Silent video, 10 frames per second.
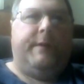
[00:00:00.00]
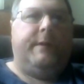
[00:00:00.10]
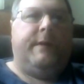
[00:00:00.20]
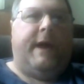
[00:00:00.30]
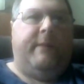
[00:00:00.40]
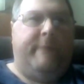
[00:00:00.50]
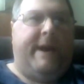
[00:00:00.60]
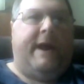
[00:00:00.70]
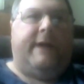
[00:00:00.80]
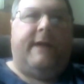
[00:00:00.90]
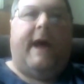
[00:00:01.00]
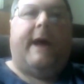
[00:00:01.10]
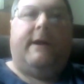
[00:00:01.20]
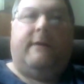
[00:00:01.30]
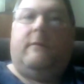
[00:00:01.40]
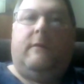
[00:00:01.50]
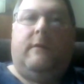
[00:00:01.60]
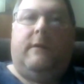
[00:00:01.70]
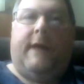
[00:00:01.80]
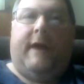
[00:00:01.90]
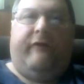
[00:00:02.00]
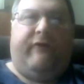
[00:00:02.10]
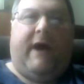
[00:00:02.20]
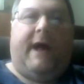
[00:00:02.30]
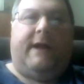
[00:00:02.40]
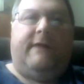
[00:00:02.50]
They admitted that Assad